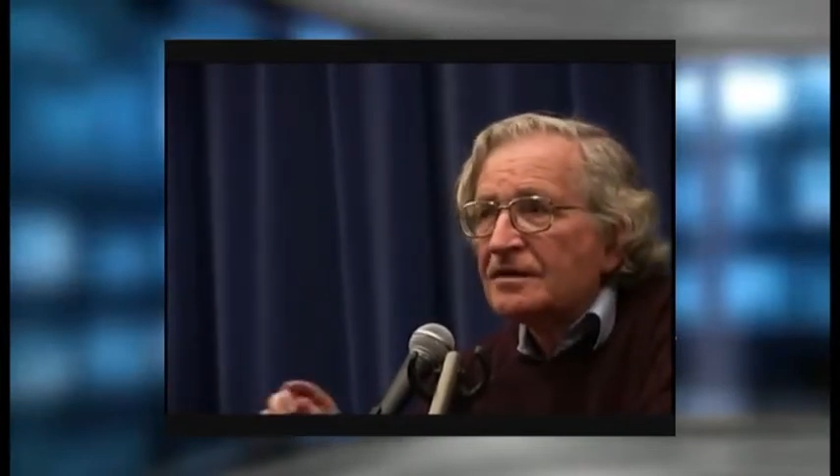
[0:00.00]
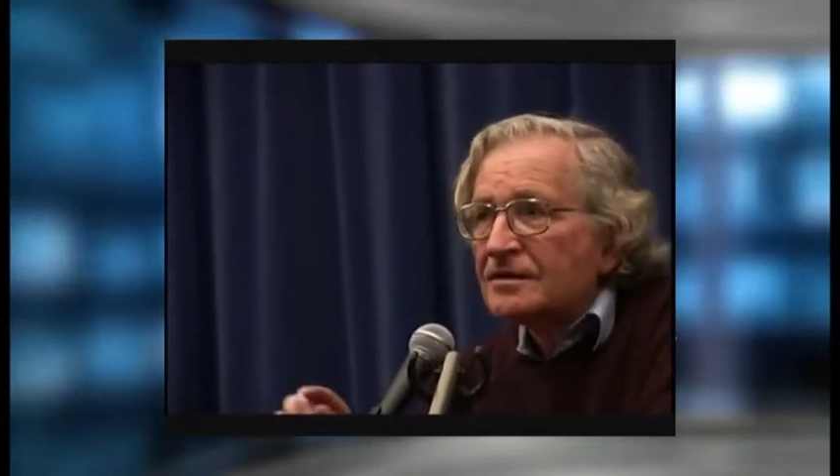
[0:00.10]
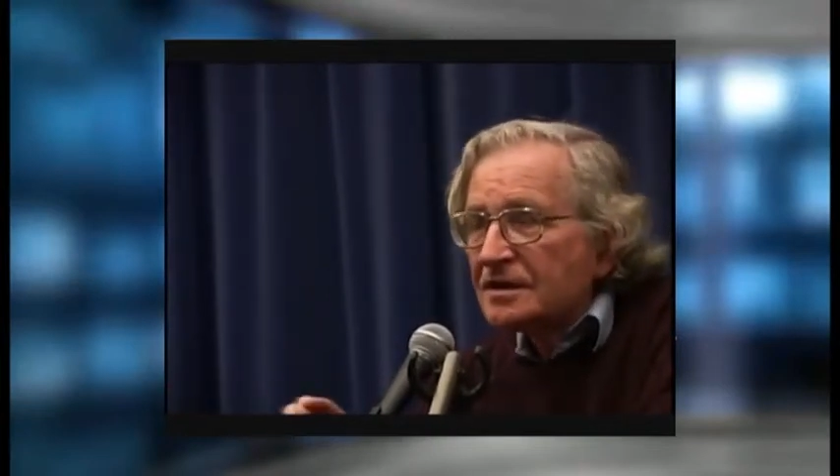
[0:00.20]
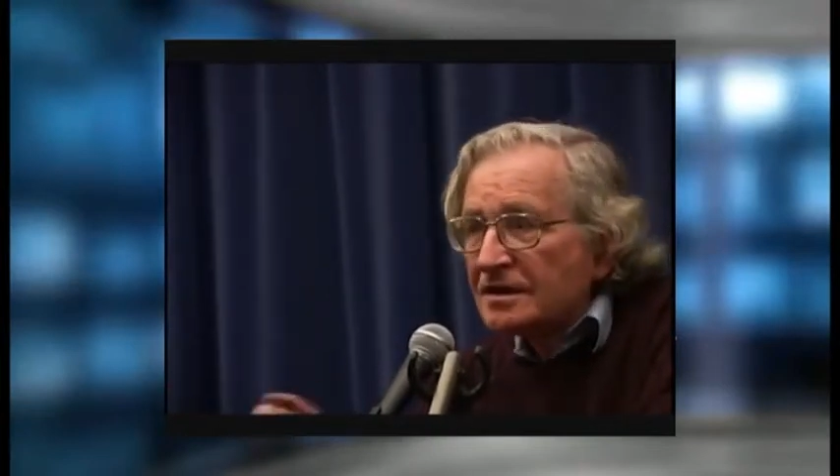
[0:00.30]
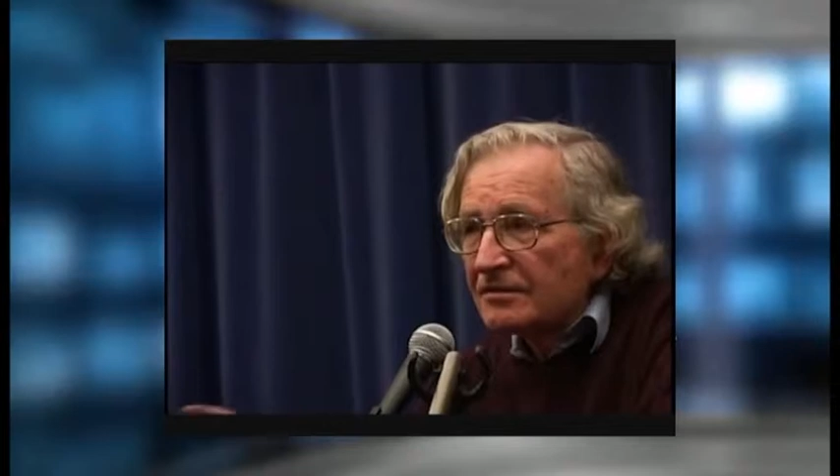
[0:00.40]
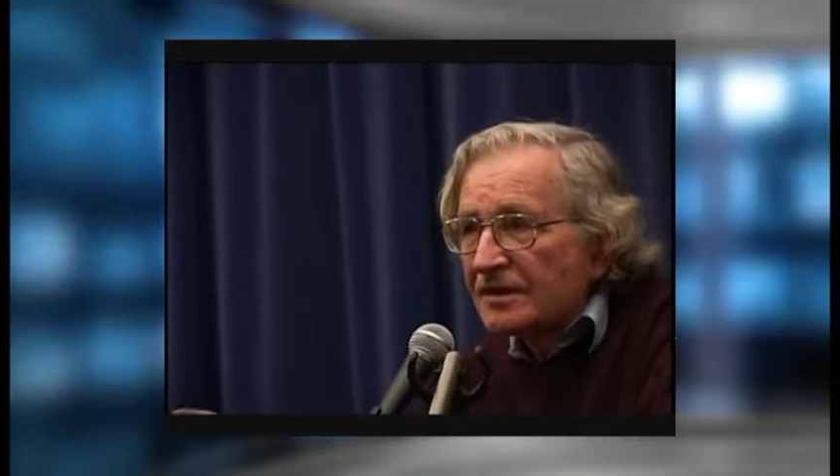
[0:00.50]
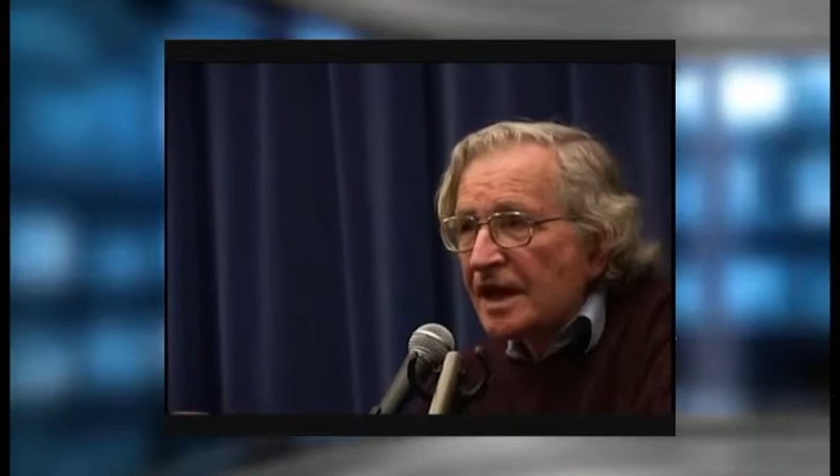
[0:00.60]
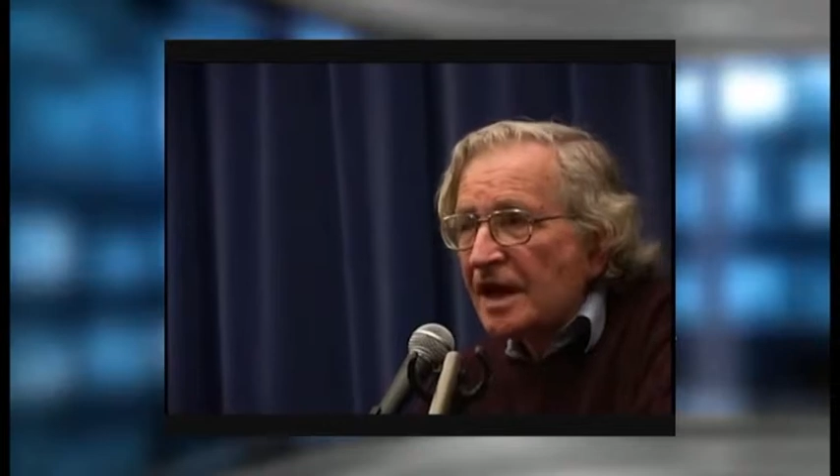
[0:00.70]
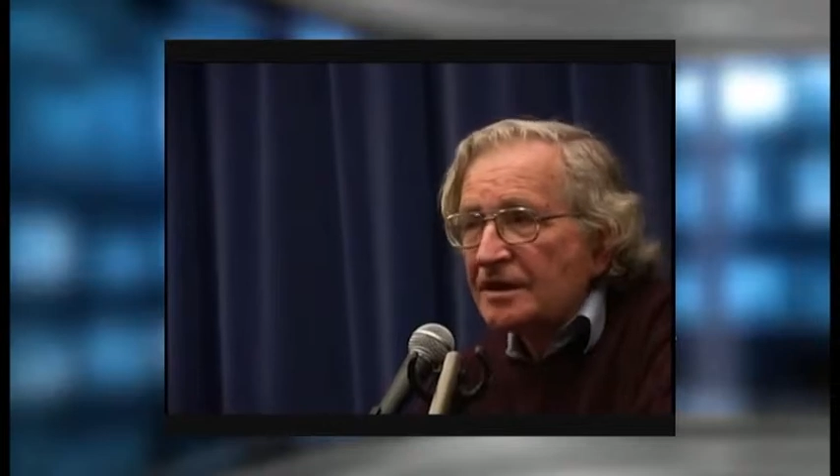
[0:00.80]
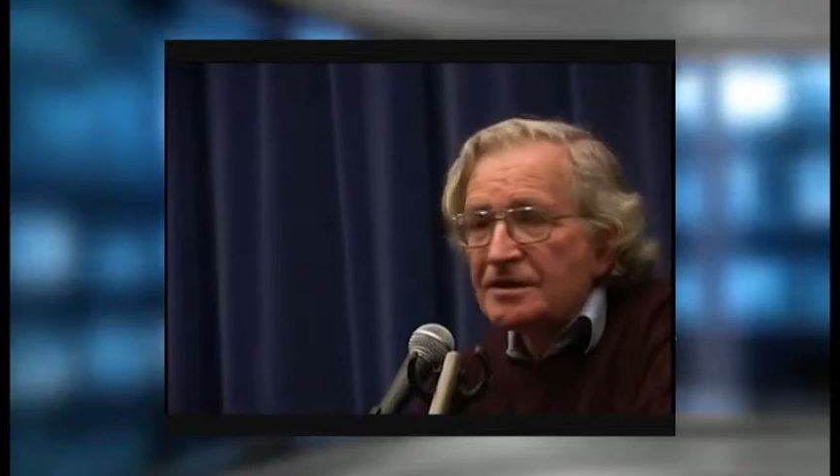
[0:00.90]
and to see
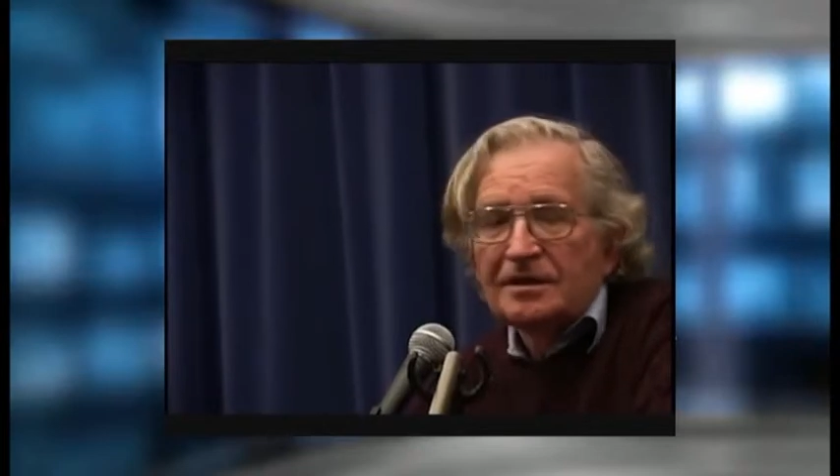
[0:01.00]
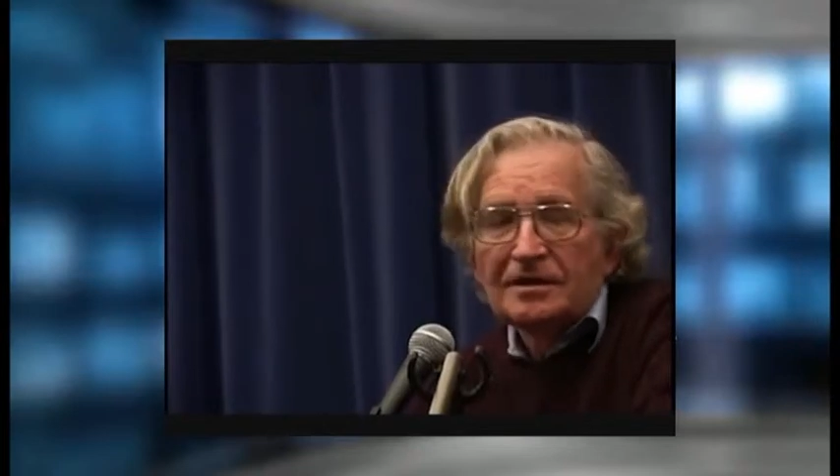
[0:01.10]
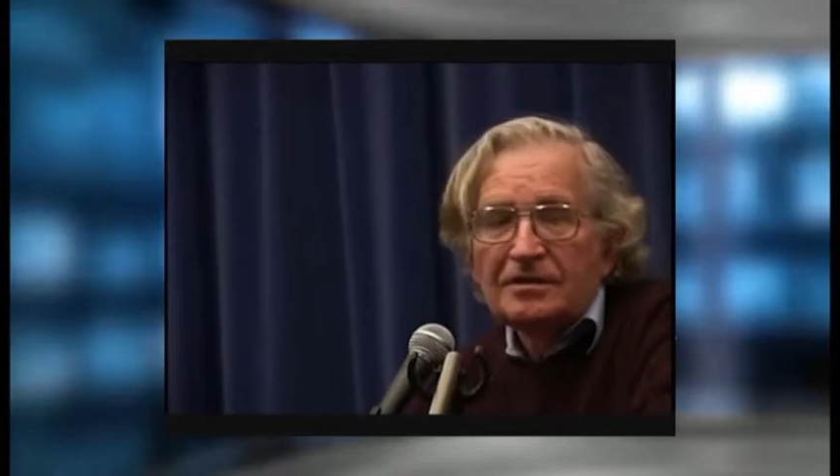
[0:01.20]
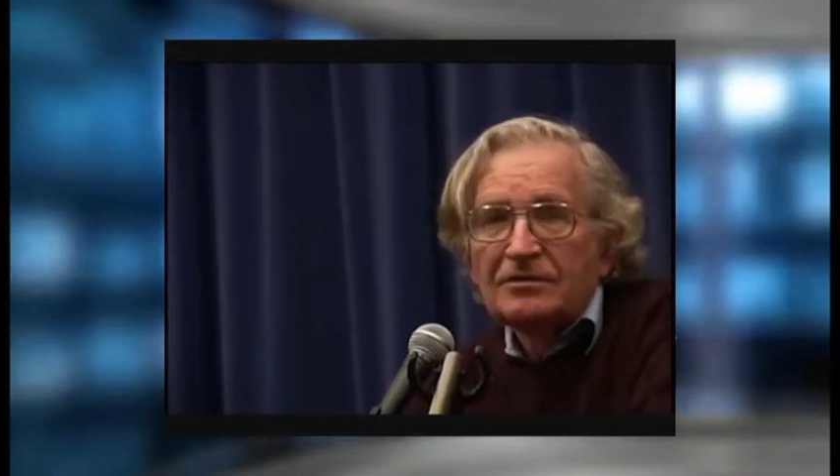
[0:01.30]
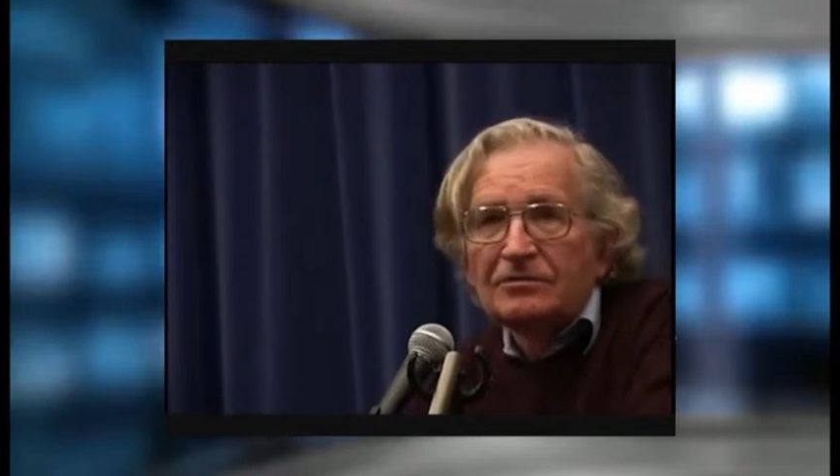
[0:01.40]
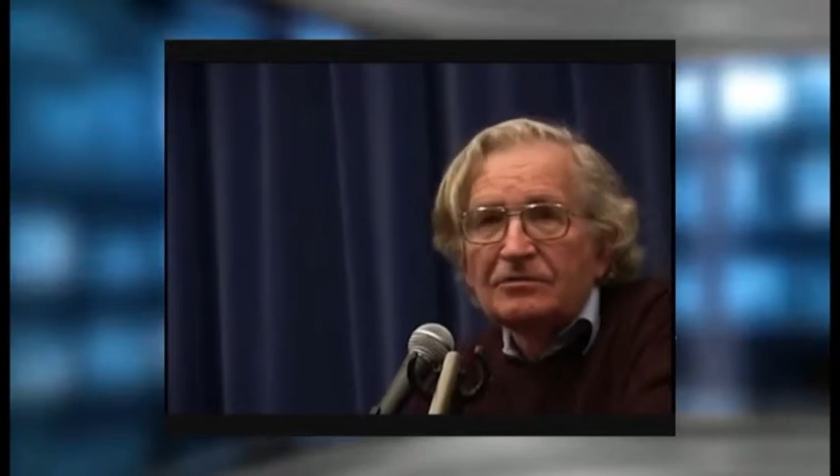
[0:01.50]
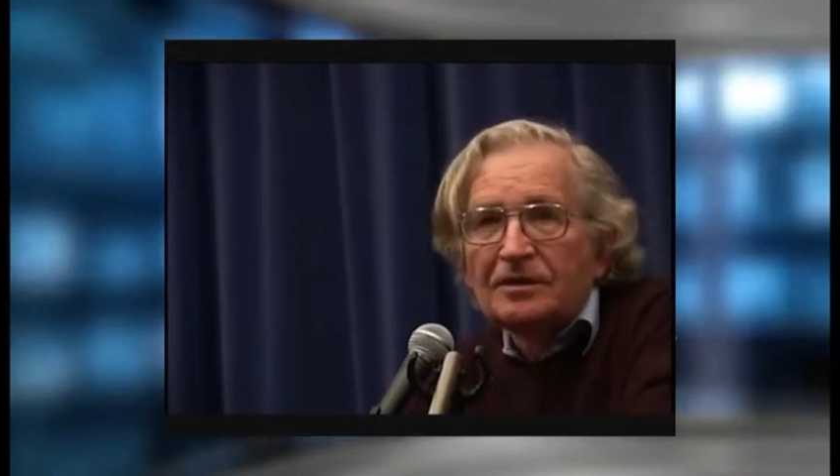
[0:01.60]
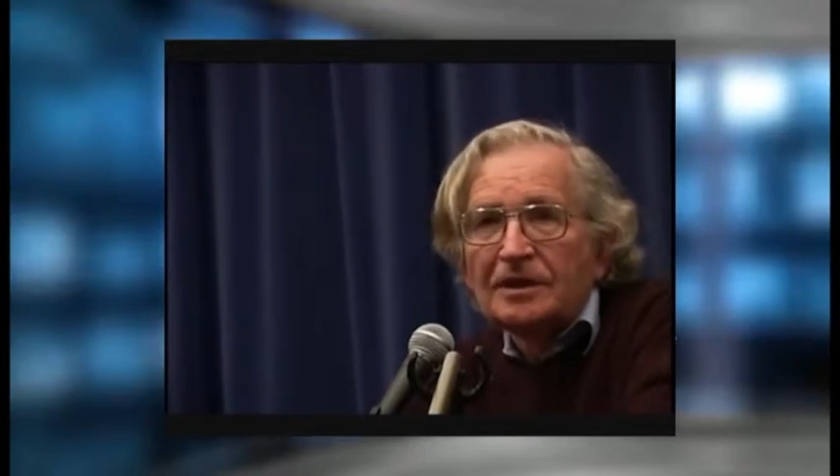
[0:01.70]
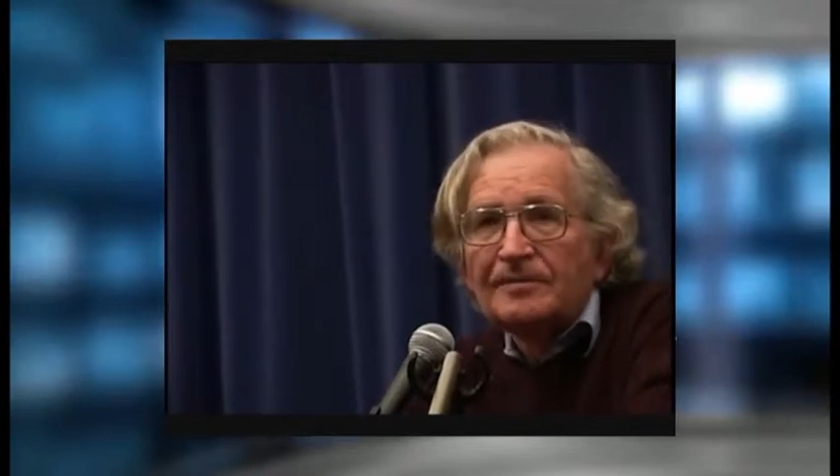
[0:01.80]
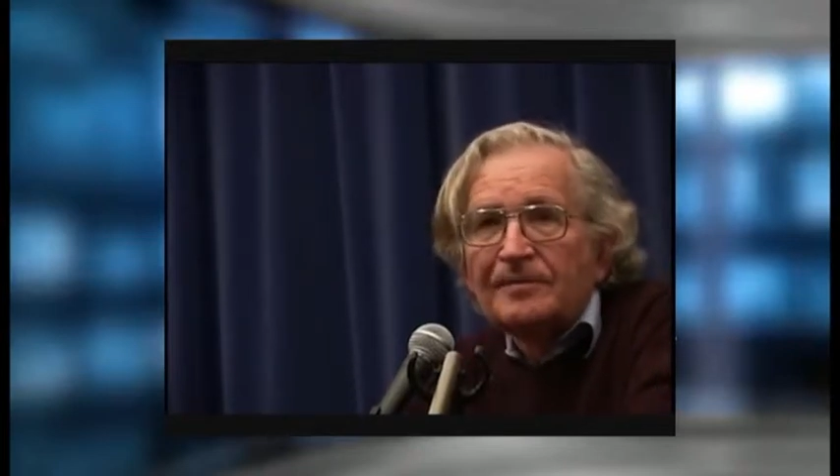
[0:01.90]
their reaction
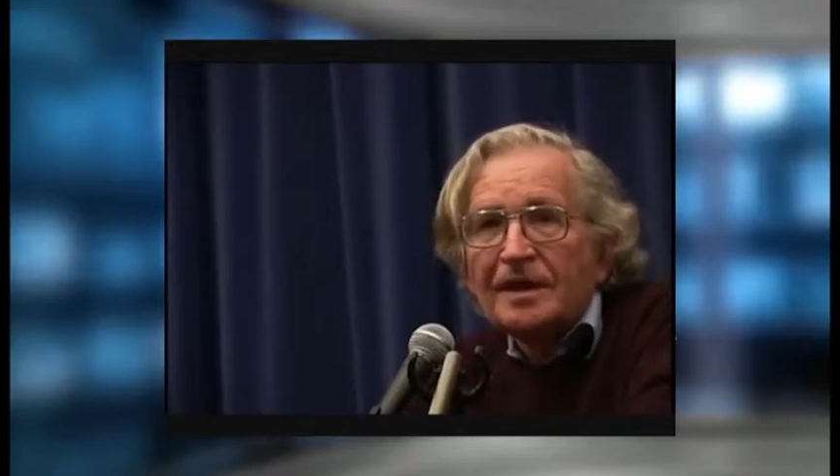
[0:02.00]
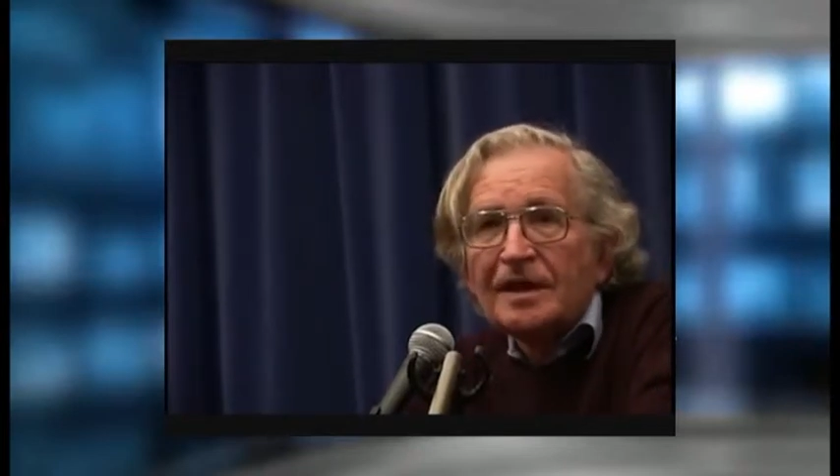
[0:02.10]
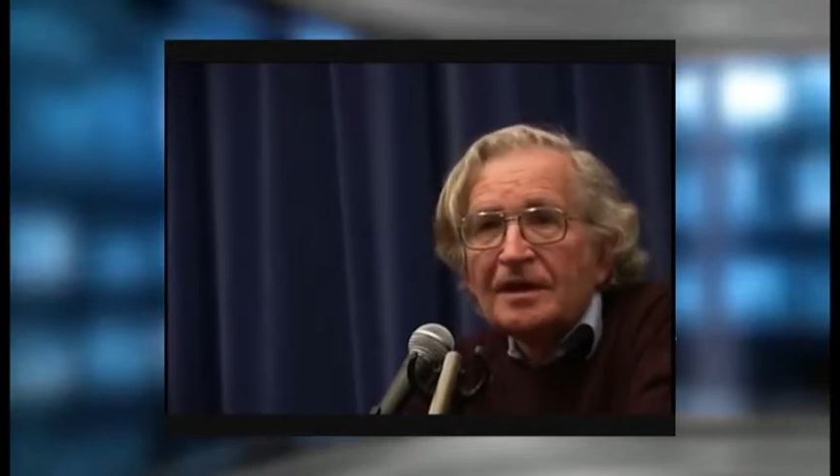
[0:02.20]
to